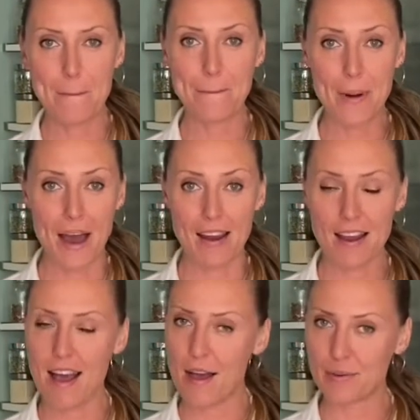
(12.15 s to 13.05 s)
But
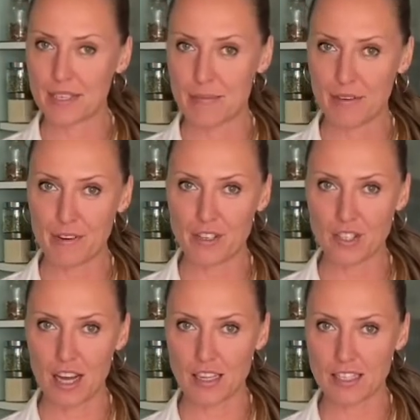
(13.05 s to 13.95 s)
I was at my friend
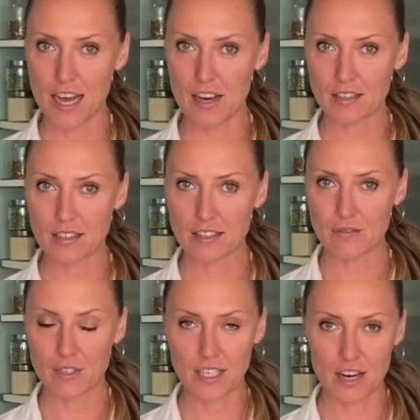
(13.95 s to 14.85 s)
Shelly's house for
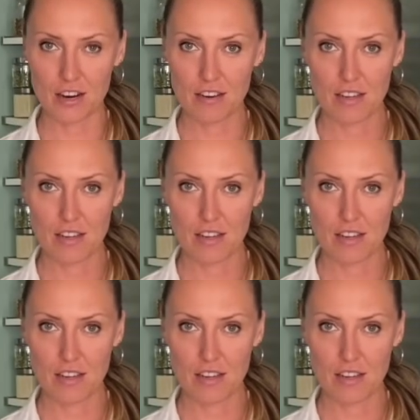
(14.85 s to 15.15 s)
dinner,